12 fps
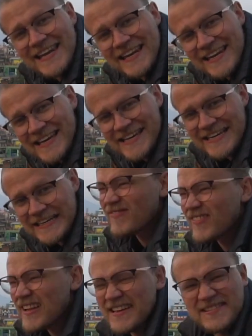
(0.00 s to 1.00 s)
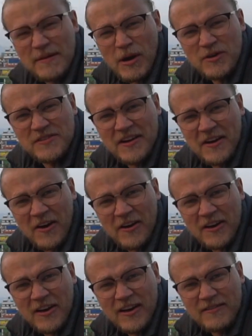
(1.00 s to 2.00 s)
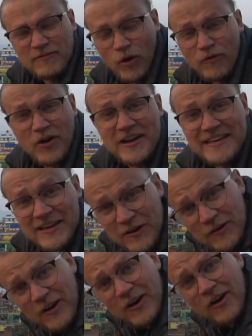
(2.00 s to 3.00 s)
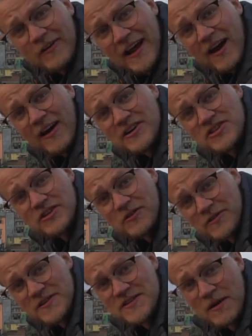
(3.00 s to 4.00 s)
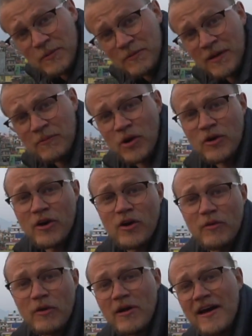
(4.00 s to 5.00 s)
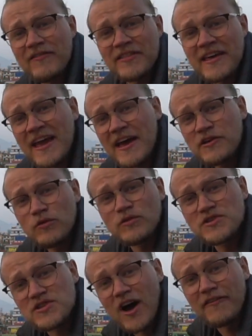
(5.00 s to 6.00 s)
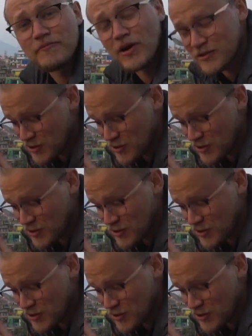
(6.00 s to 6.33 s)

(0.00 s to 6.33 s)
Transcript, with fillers: me. Last time I was in Antarctica, over a year ago now actually, during the summer at McMurdo, we were having the annual softball